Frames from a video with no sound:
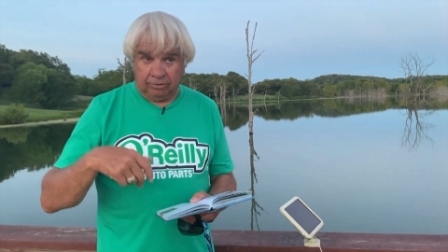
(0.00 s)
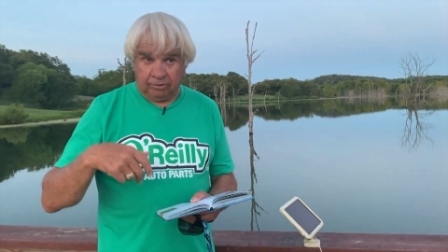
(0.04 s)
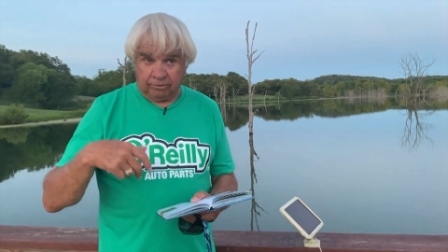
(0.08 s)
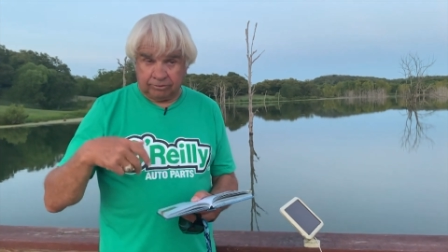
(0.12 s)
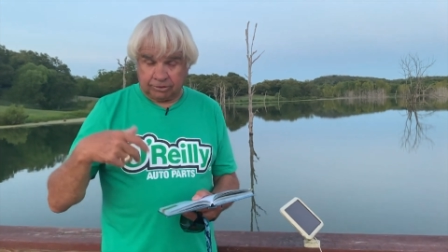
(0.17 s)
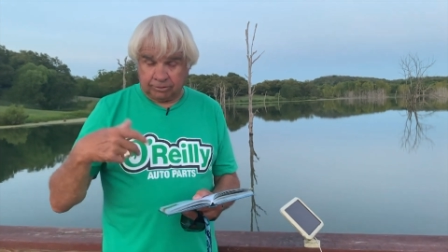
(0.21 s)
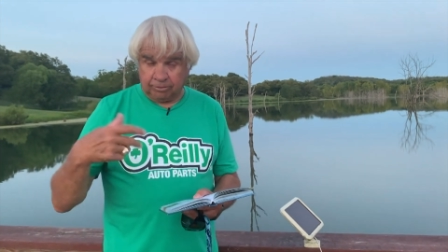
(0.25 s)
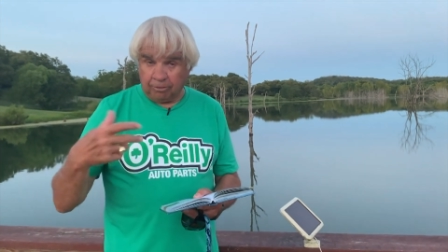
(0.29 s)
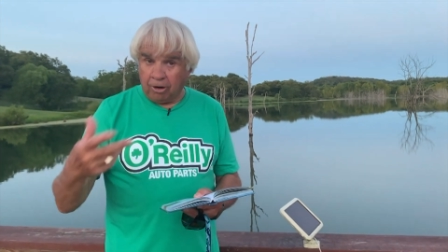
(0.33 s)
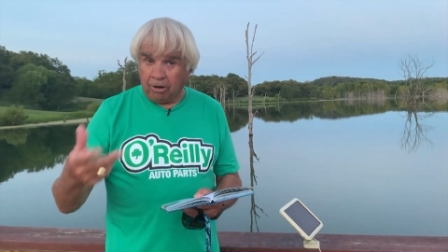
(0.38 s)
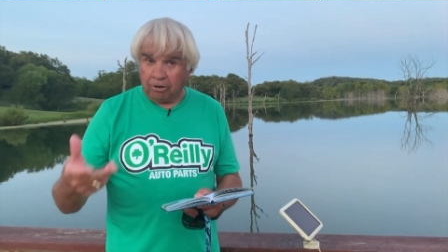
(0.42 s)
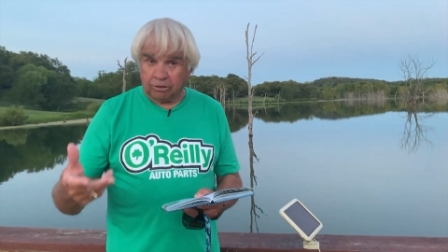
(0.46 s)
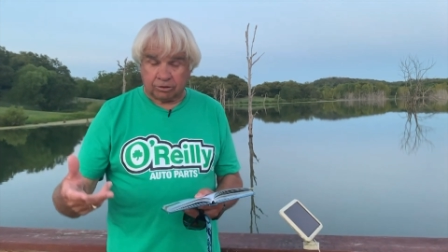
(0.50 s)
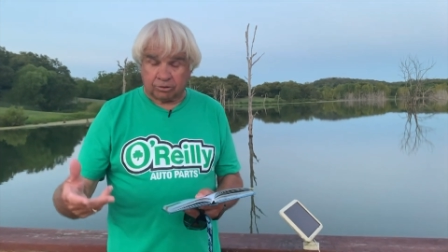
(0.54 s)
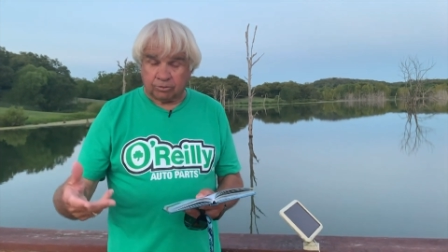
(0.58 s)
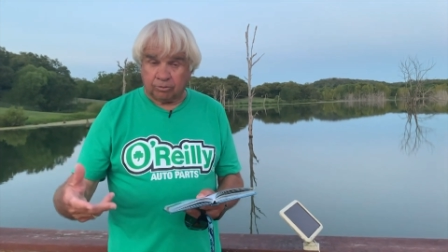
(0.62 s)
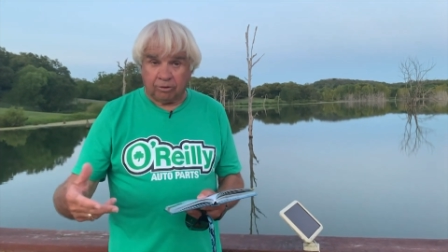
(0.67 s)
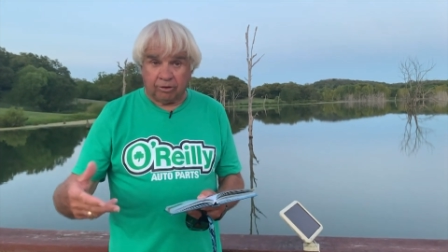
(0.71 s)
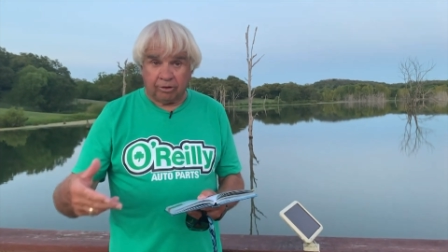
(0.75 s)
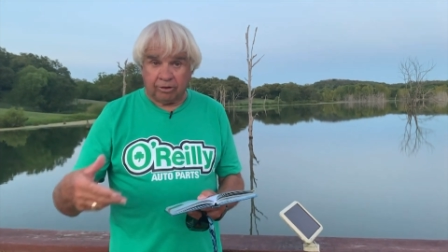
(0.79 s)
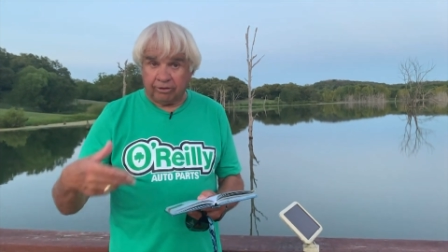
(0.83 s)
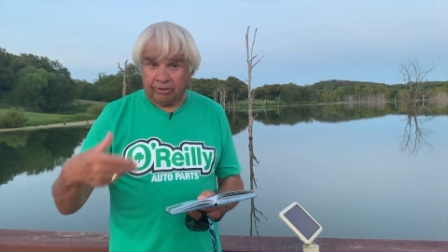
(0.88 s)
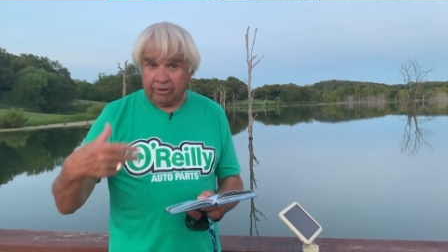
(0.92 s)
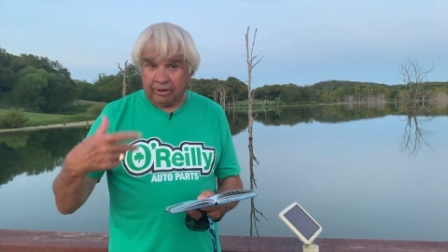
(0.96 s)
smallest
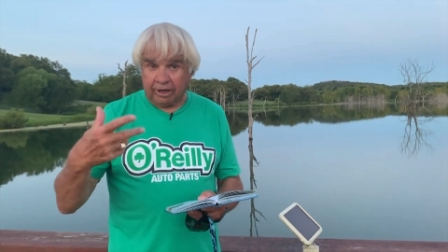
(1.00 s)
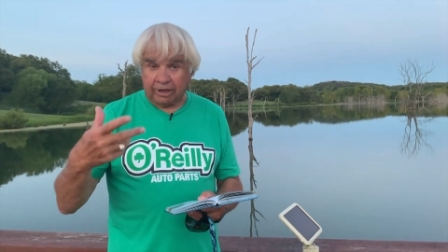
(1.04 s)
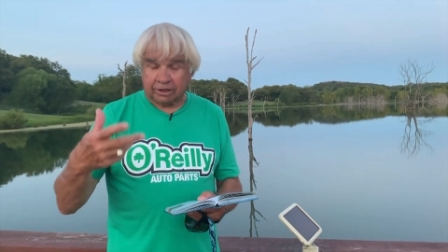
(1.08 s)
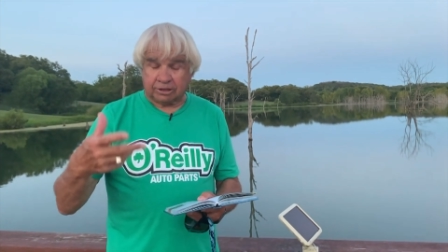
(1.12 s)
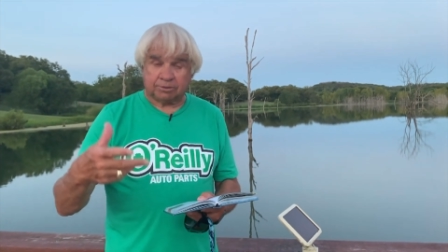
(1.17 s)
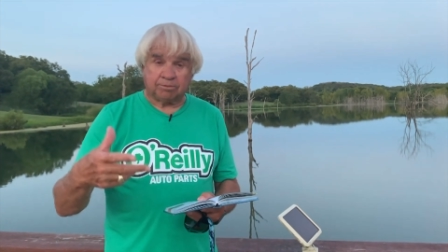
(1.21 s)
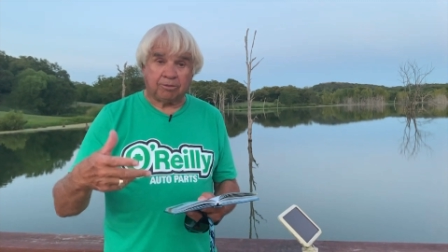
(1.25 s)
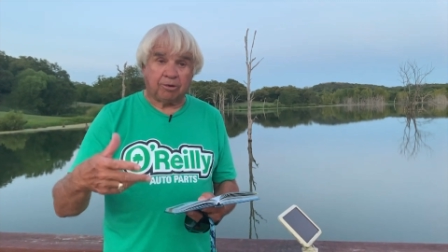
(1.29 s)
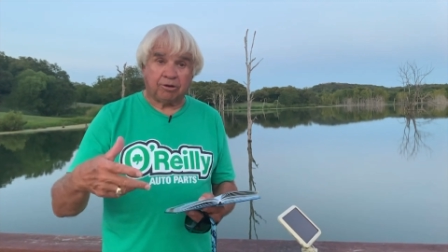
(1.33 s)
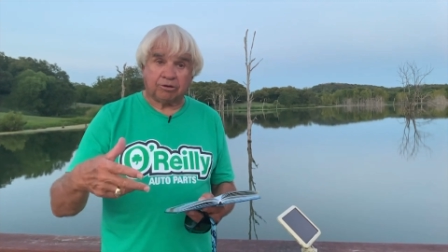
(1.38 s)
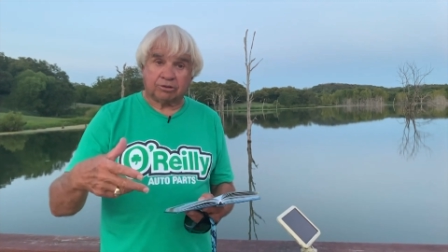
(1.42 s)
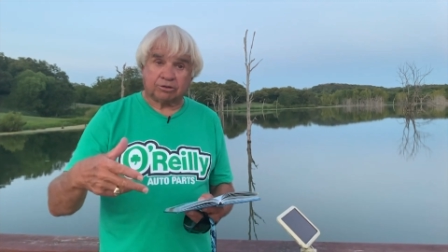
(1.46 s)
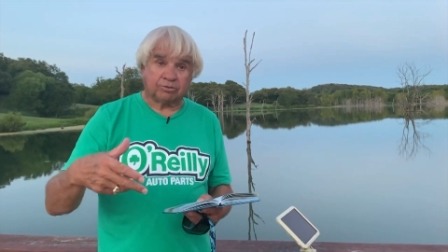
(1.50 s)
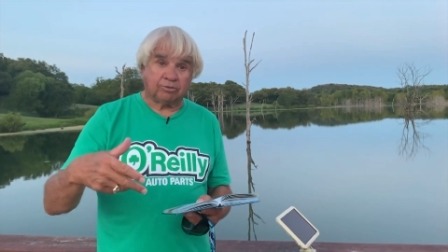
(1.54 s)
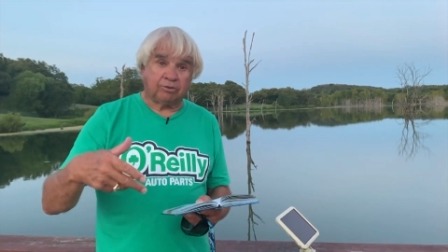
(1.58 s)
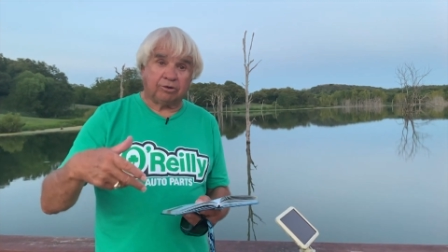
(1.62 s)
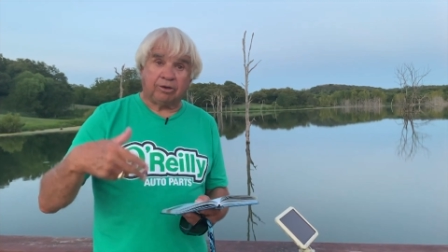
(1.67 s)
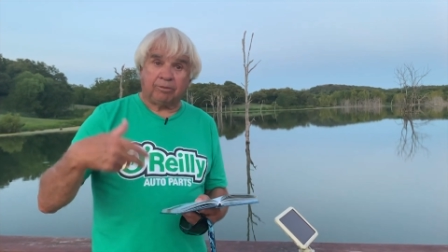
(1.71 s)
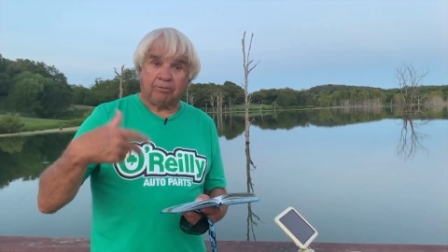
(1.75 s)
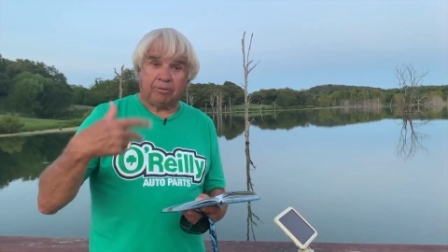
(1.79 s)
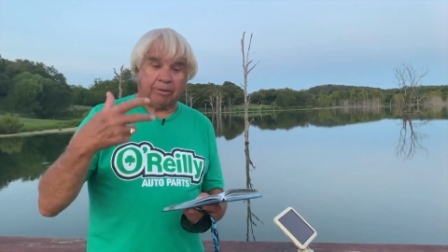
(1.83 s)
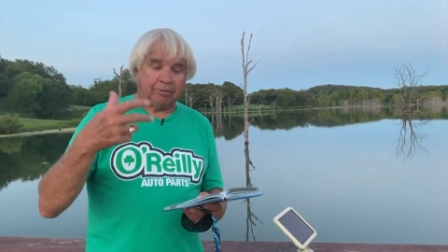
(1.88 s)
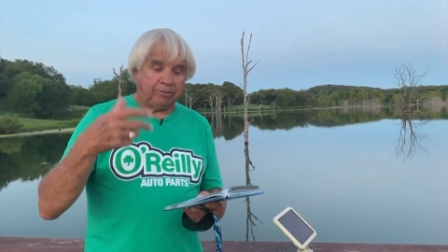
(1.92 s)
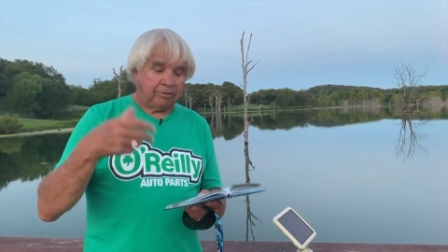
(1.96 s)
one and the next smallest one
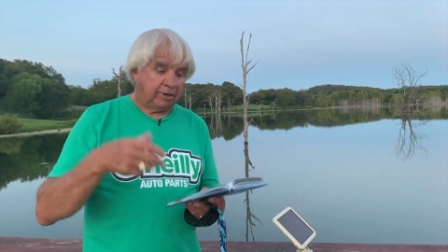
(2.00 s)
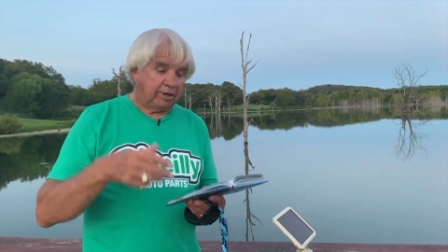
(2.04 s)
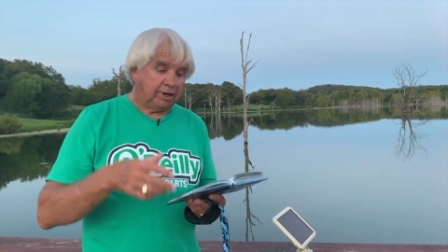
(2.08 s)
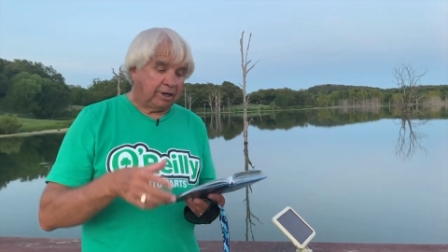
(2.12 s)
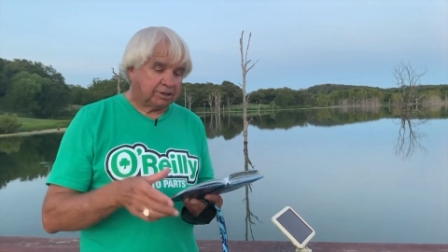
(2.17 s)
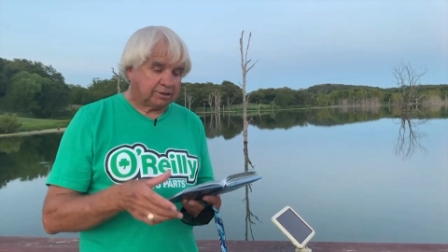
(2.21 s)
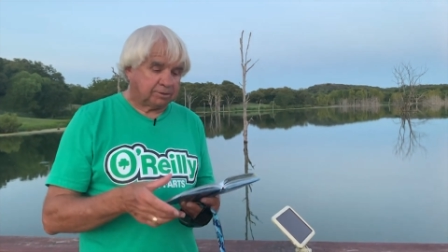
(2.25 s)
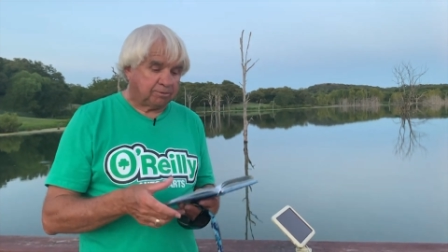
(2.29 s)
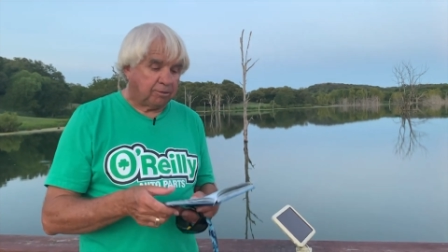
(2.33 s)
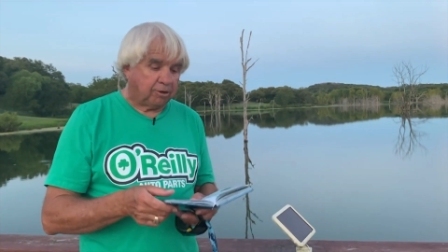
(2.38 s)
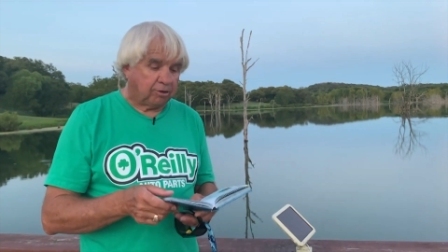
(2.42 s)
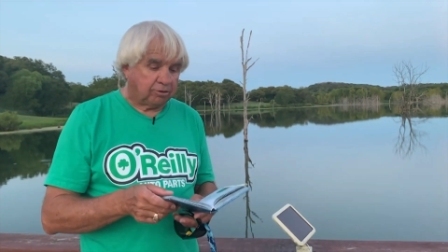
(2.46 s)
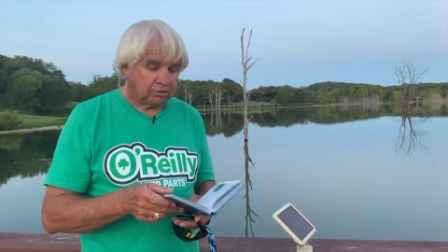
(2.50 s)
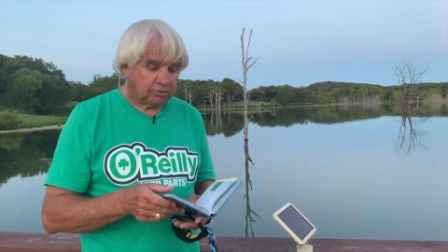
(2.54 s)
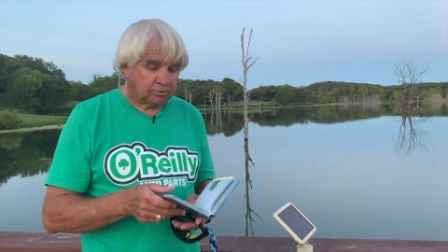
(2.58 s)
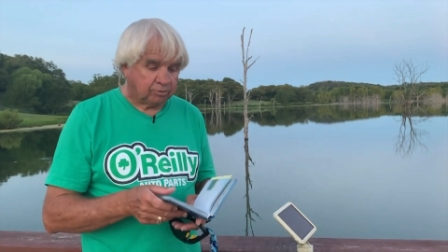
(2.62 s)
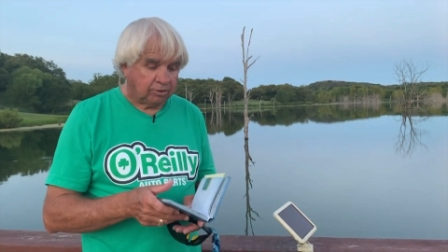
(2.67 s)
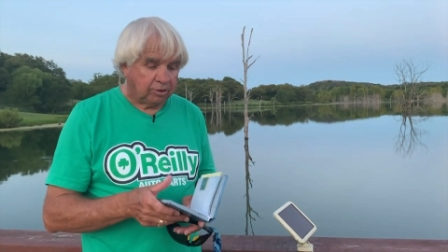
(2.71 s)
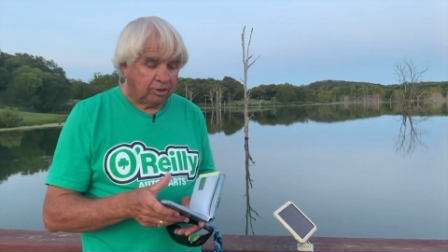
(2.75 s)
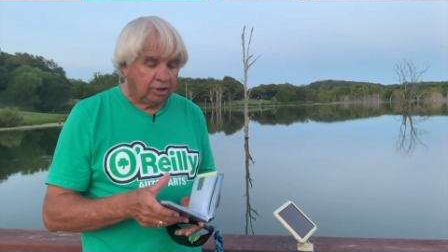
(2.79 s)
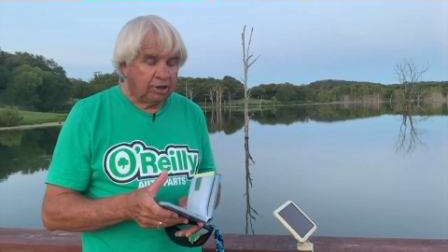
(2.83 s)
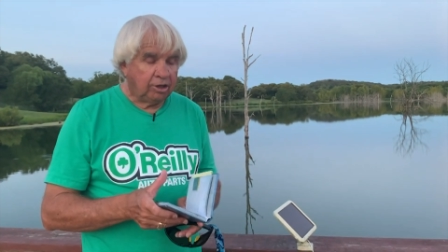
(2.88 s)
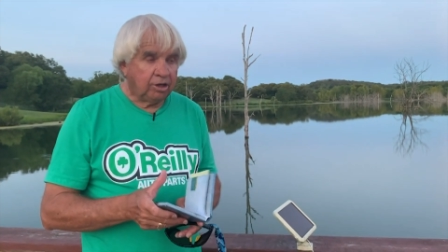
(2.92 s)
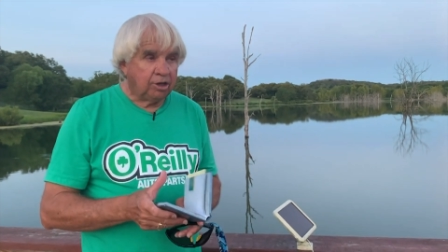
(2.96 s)
and maybe the next smallest one.